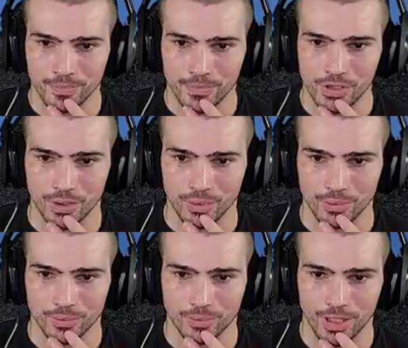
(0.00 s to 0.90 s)

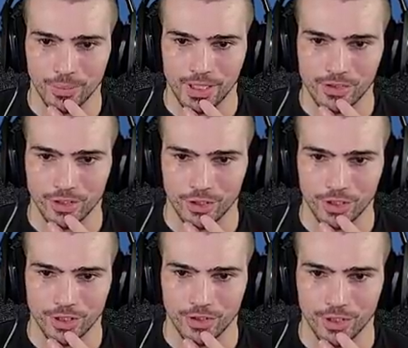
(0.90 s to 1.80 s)
So right away, start
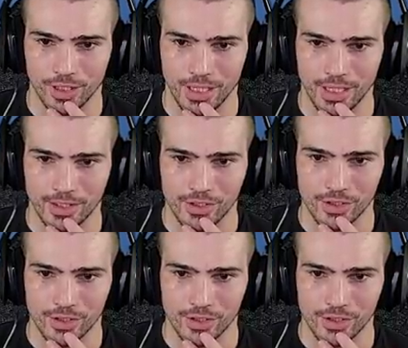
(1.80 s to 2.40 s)
hooking under the legs,